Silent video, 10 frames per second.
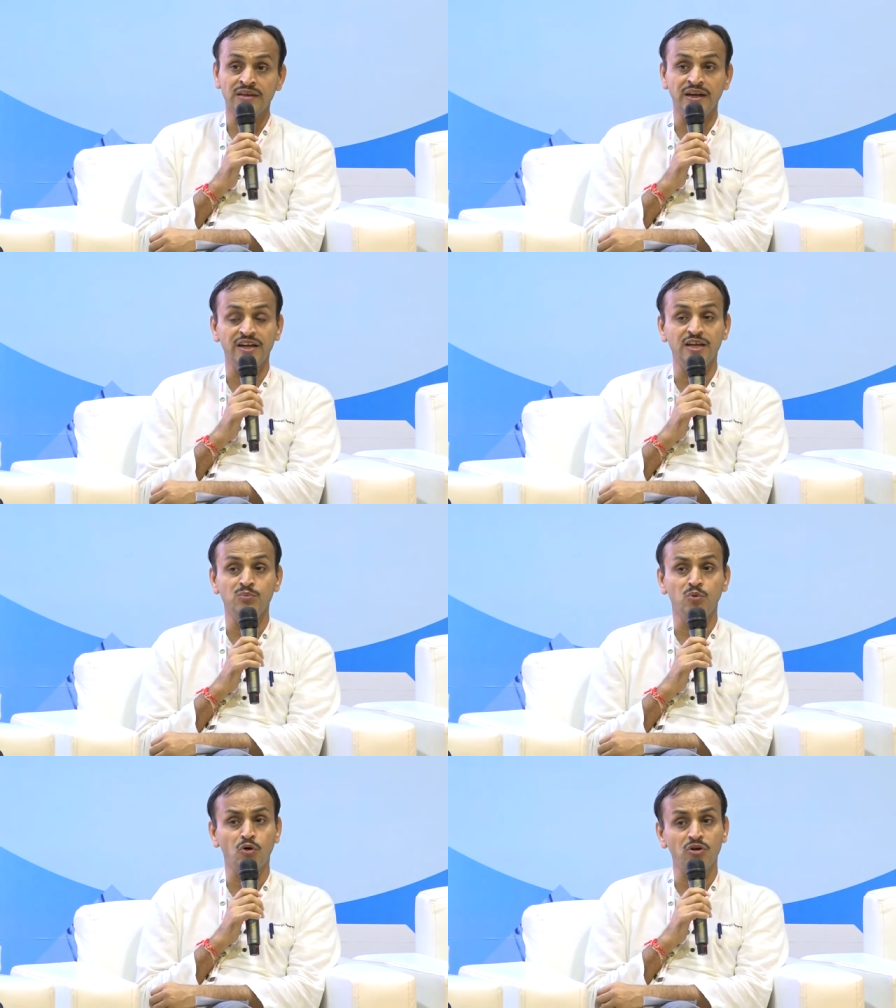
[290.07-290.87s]

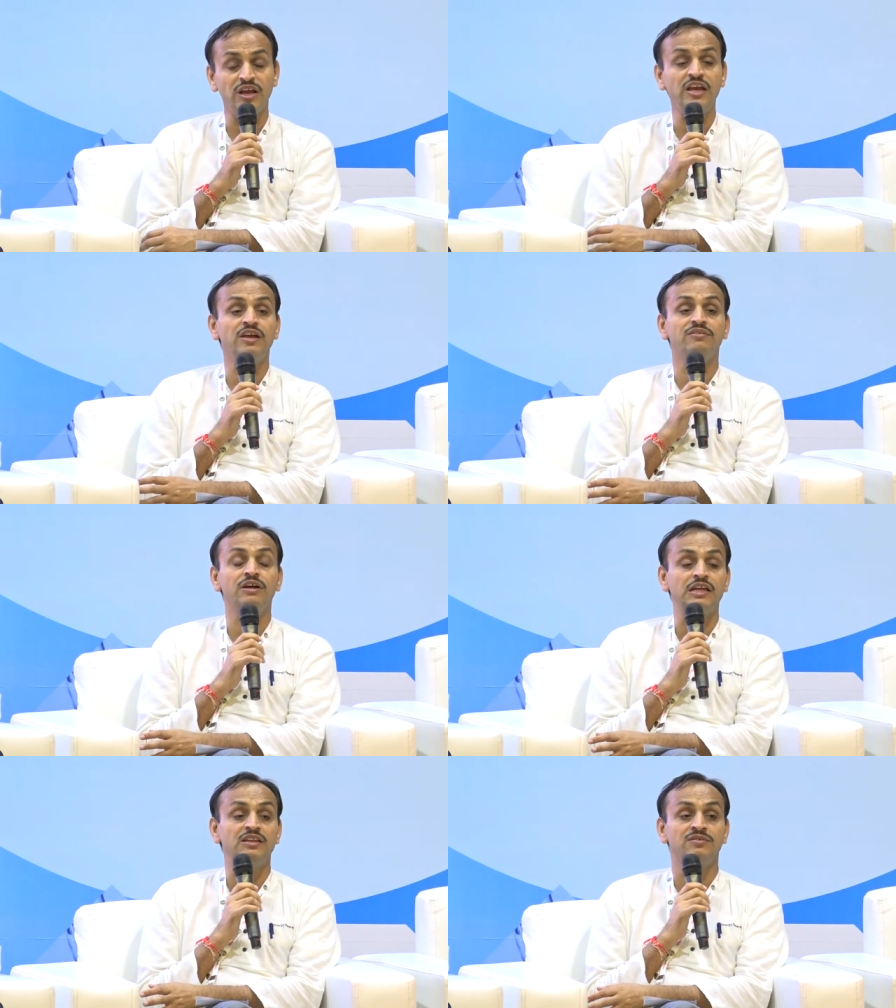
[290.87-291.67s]
creating more
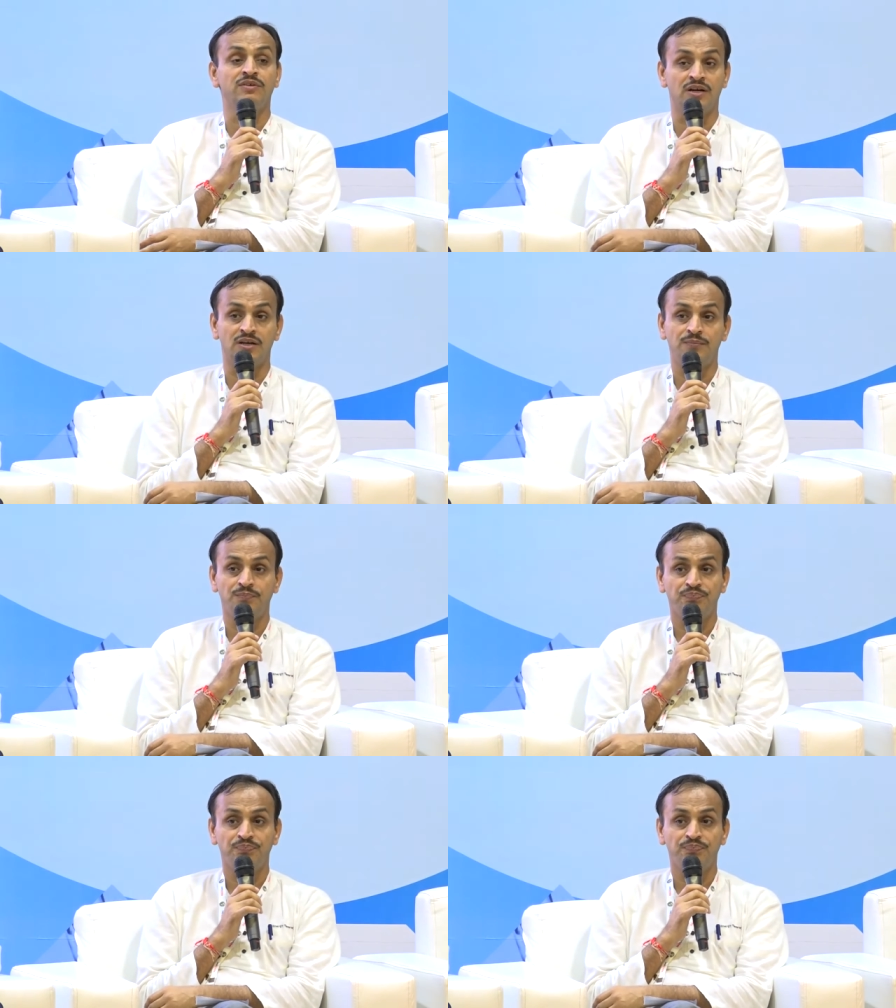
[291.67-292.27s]
inequity in the world